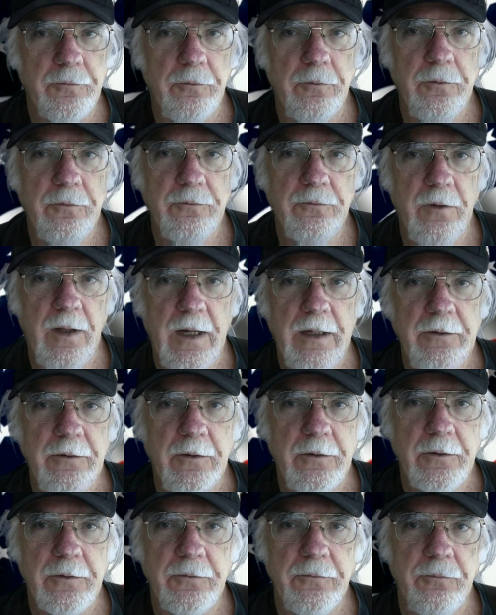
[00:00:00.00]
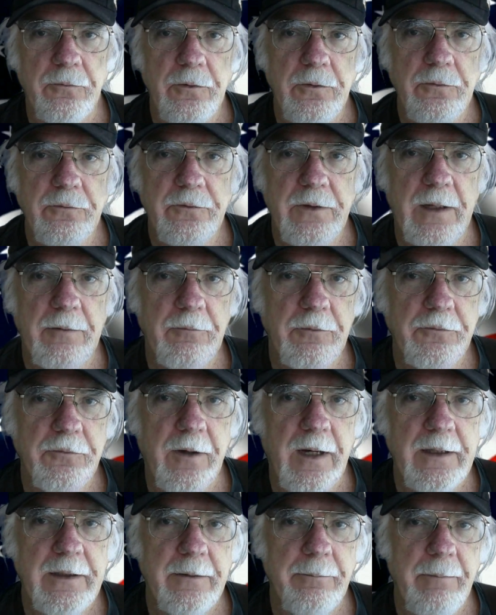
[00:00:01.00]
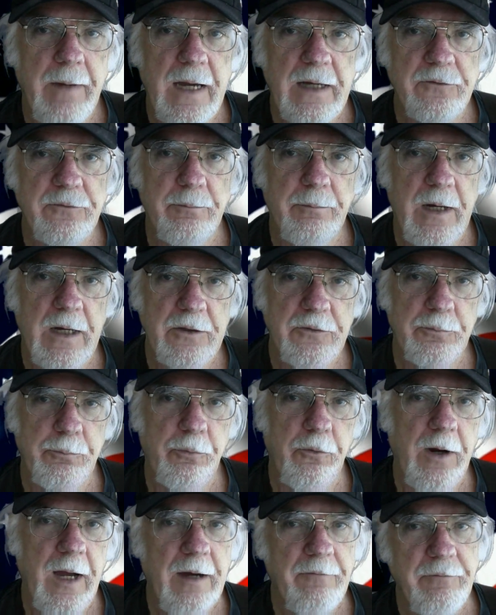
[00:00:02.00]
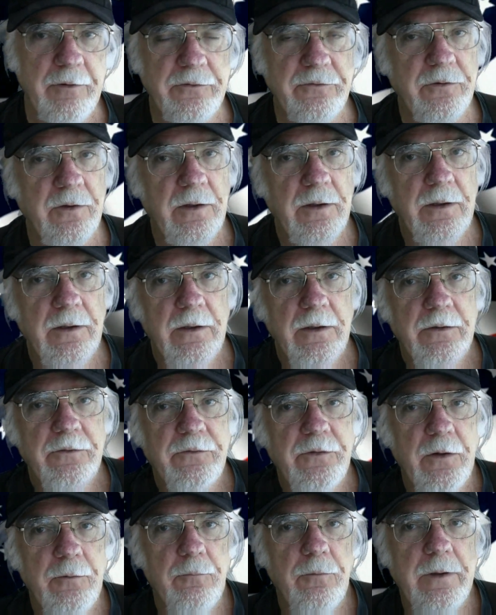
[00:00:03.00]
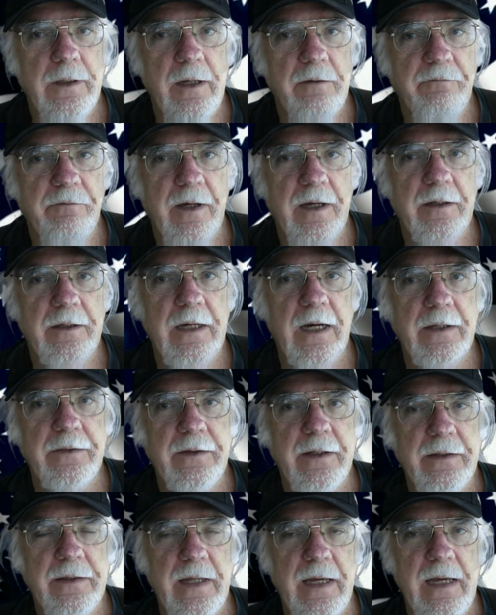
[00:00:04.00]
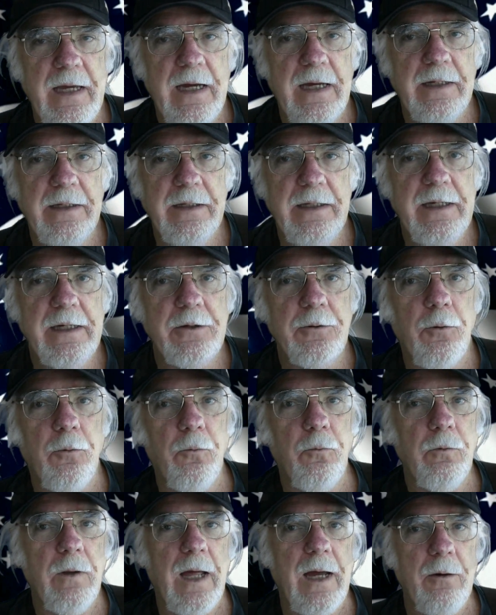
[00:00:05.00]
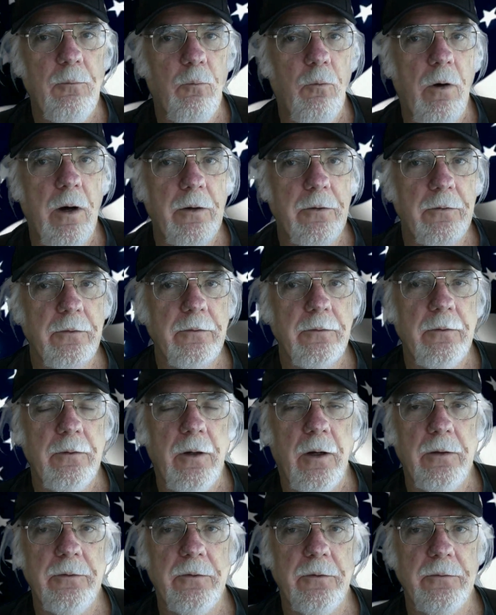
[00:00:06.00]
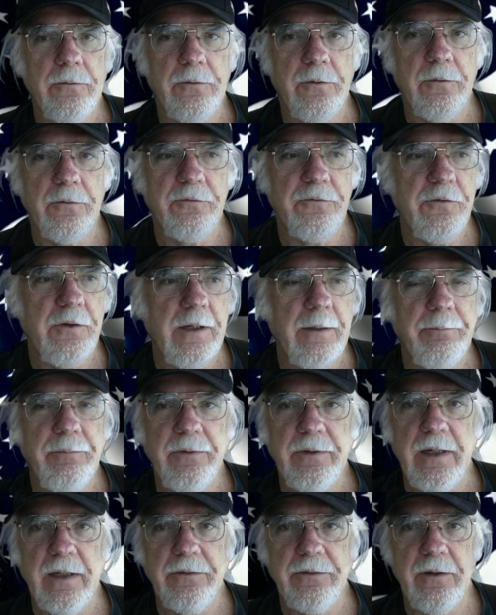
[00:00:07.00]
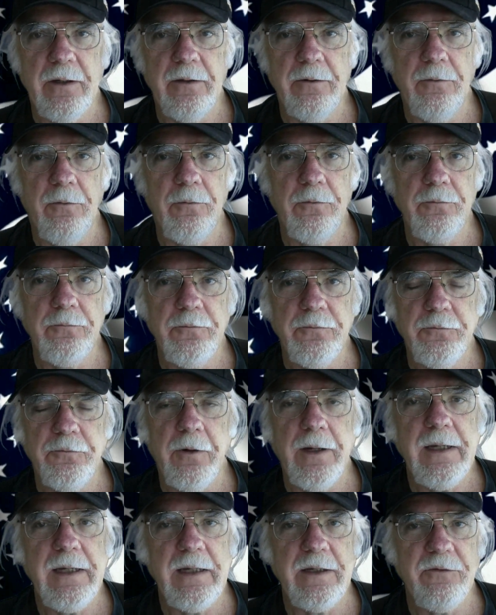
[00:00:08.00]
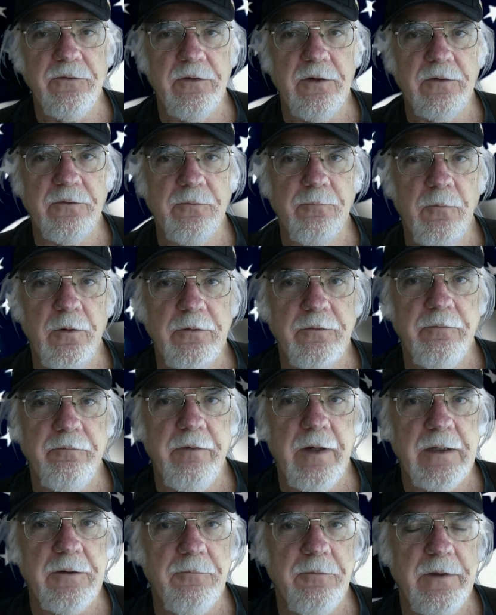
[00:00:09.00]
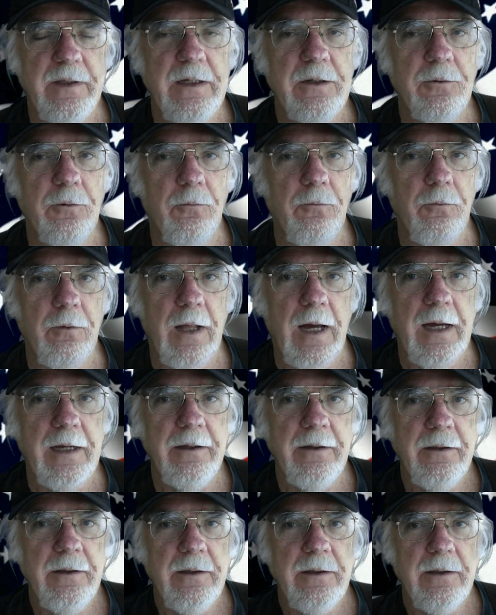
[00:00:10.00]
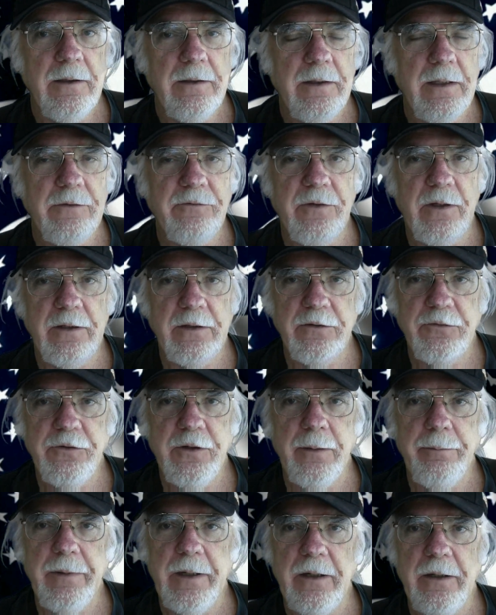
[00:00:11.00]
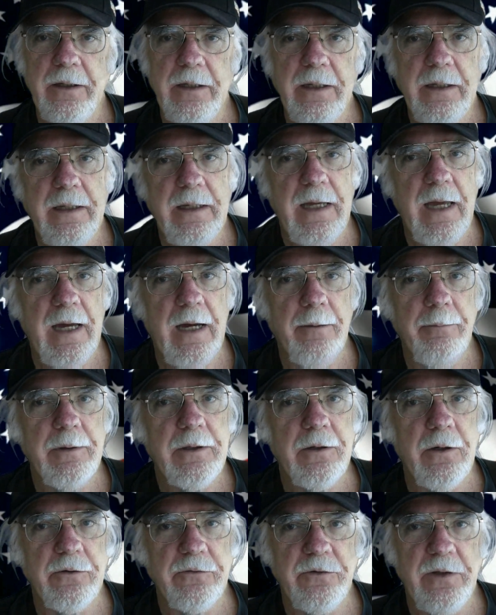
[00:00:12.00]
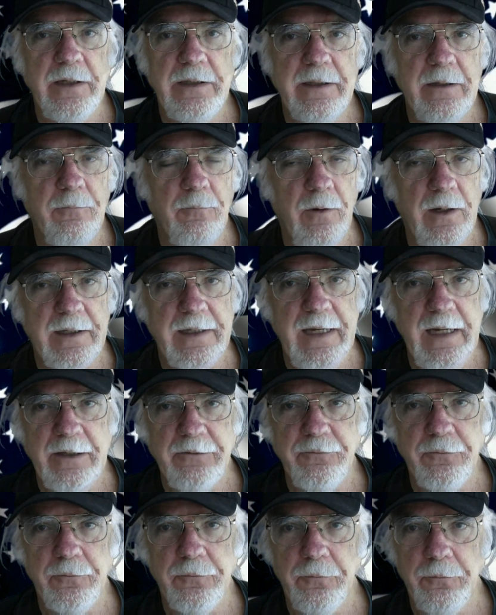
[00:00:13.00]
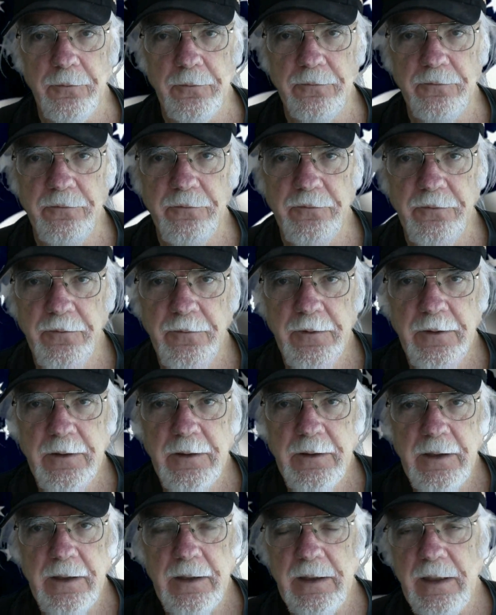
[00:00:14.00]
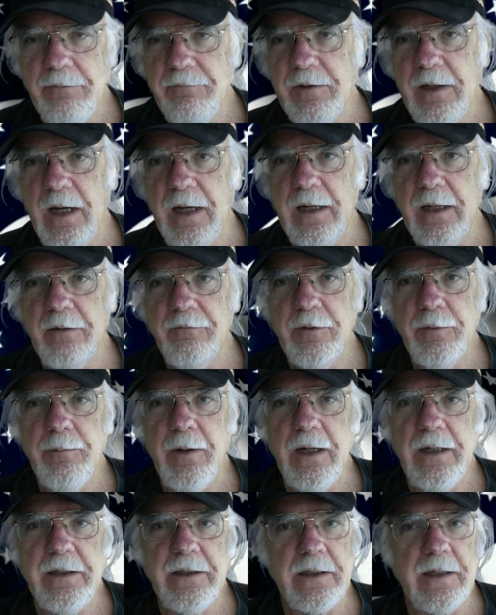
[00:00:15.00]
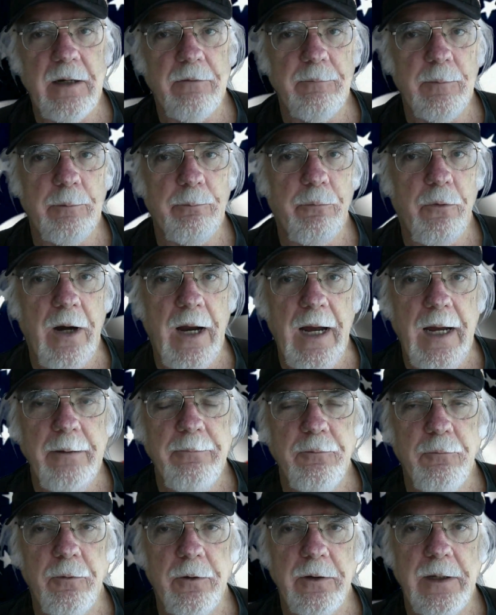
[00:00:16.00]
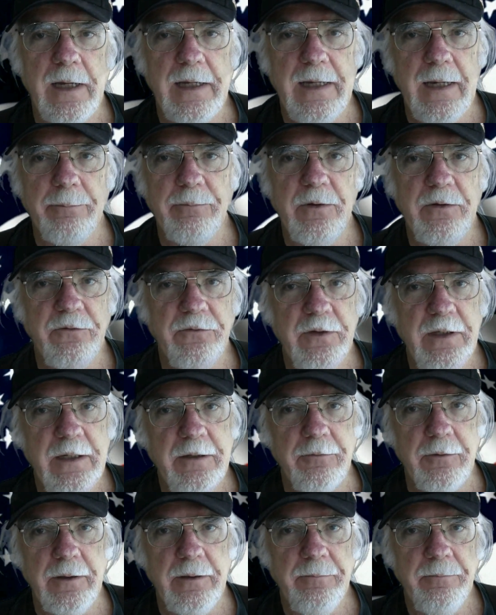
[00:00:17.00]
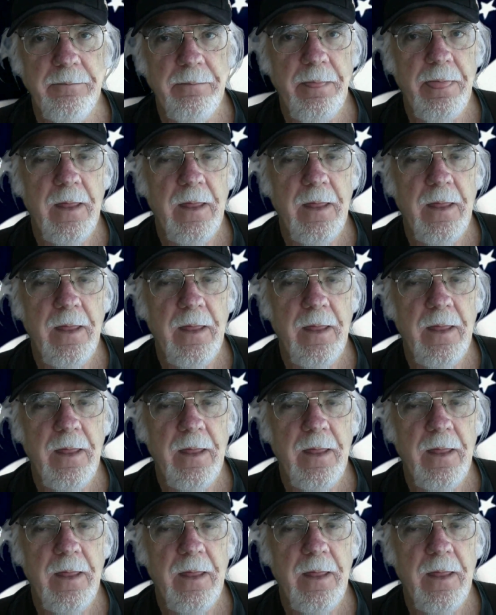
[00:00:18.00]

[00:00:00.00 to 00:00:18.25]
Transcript: Cruise Line on a cruise. They were trying to maximize profits. So when they found out that they had E. coli water on their ship, that the whole drinking system was infected with E. coli, they sent the ship out anyhow because they didn't want to cancel cruises. And they've got everybody in the government bribed where they kept it secret.